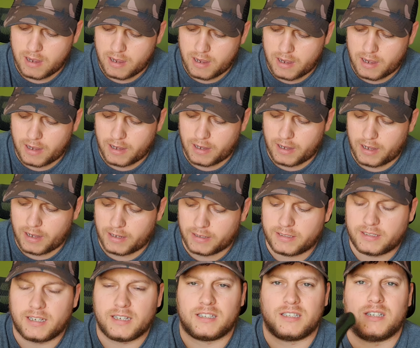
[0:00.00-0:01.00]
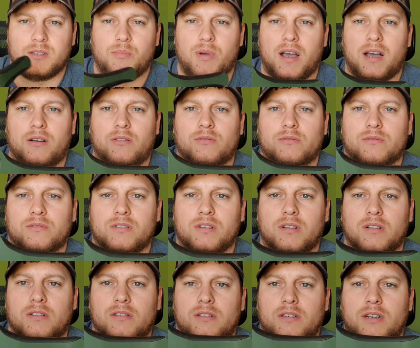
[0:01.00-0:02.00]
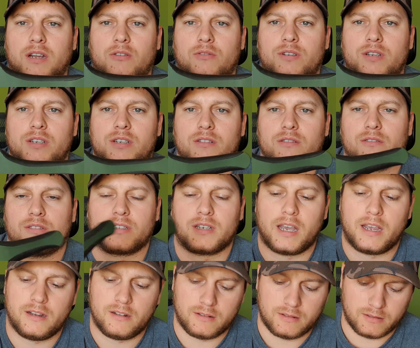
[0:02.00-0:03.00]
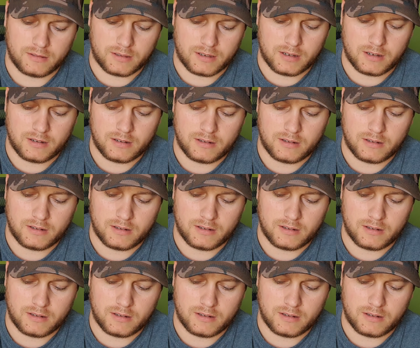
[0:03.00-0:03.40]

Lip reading: £60 digital scales.